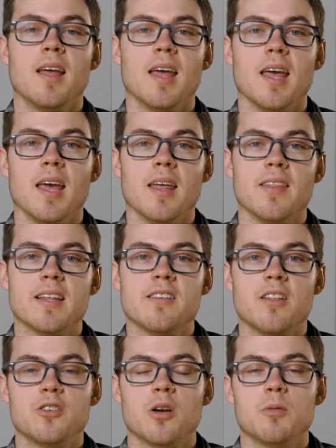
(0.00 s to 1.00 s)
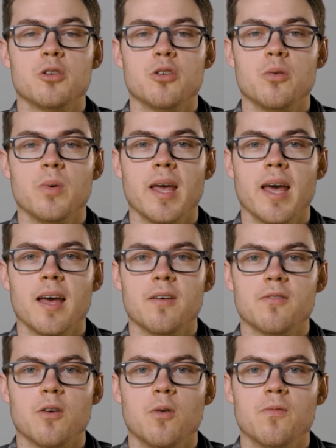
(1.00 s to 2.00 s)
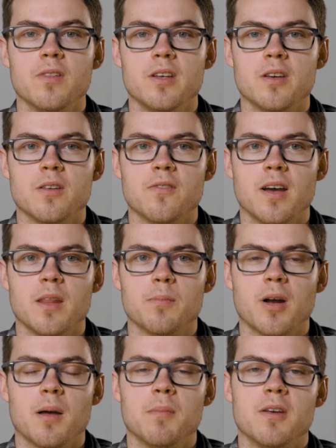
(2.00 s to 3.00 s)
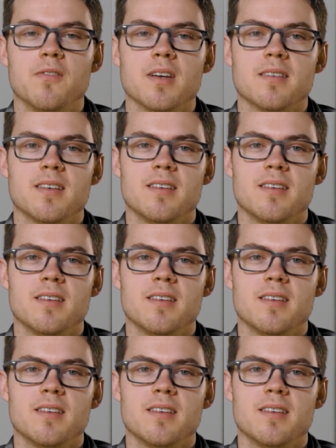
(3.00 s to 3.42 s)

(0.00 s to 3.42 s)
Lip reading: And that's all the troubleshooting we have. Hopefully you can find the problem and fix it.